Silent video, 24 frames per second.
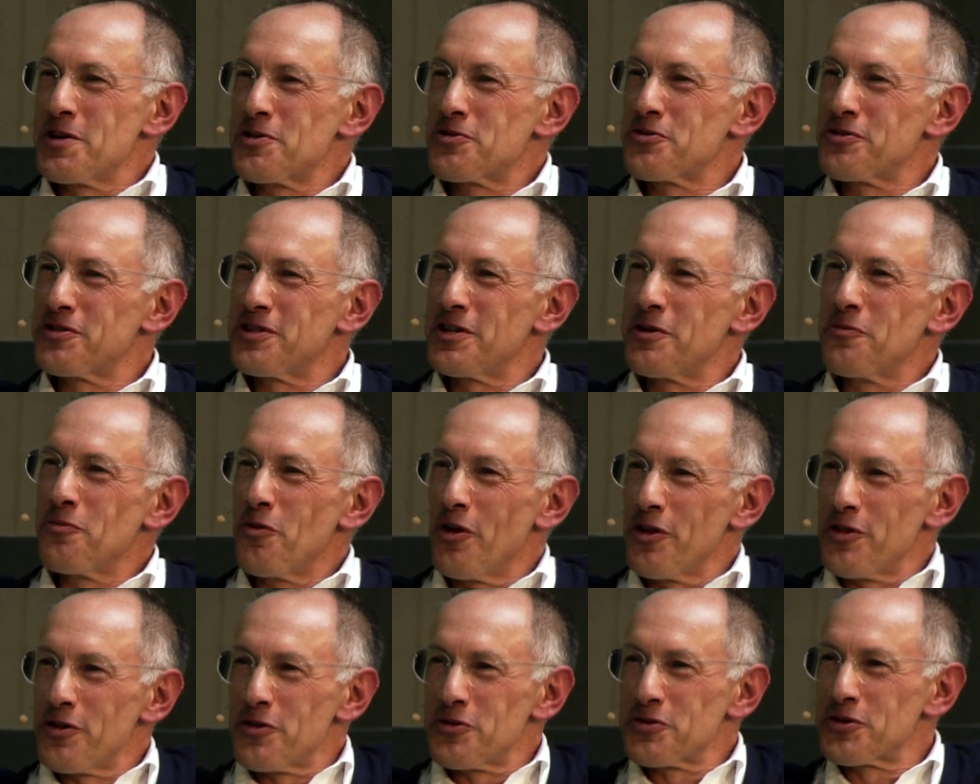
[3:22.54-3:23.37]
interested in
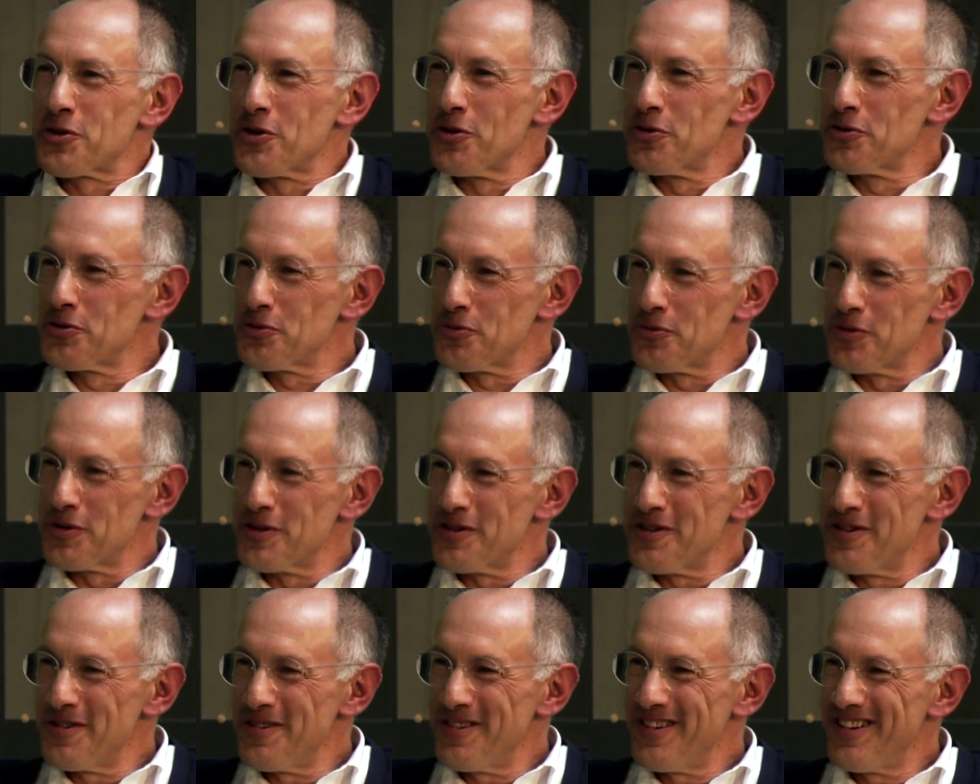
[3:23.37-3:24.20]
what those goals
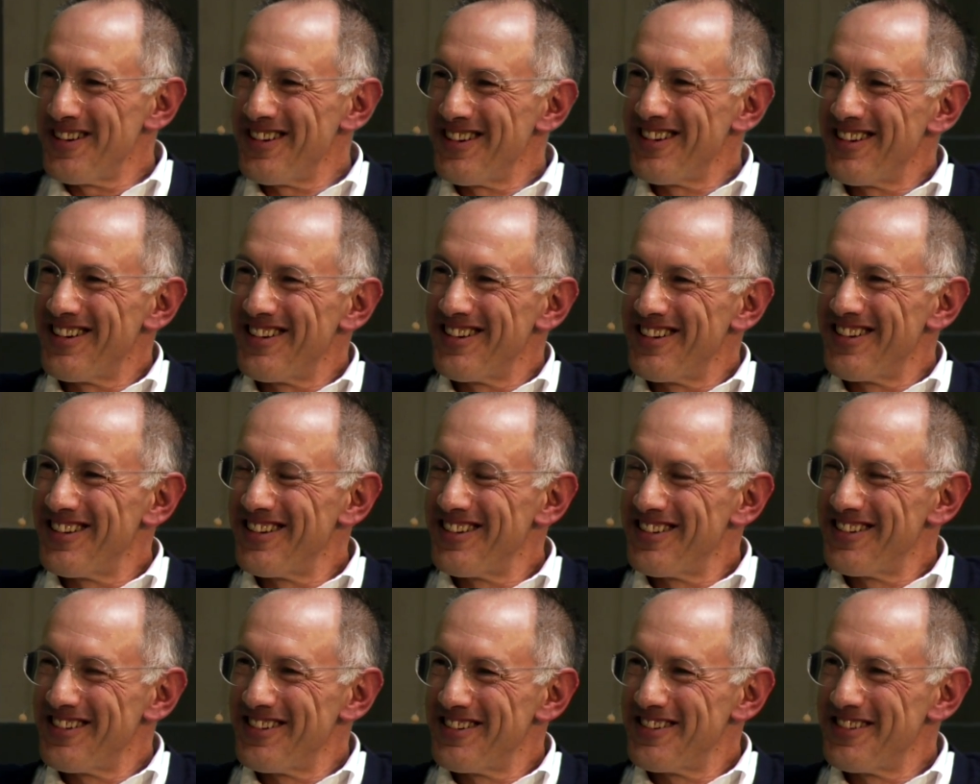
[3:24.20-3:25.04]
were.
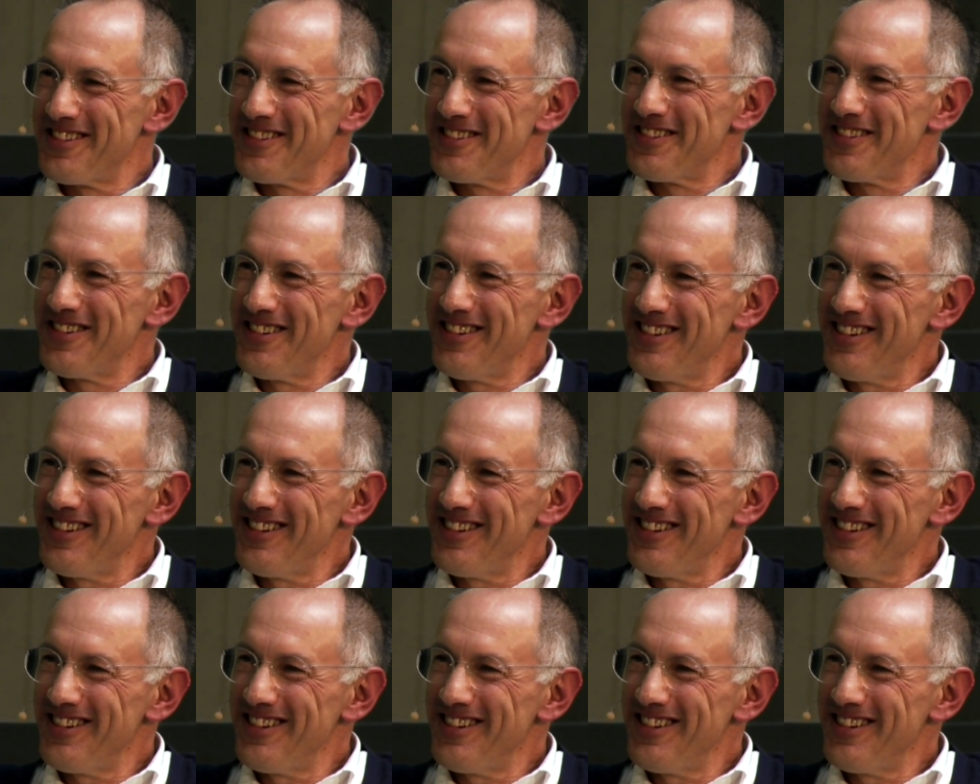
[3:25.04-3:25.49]
Well,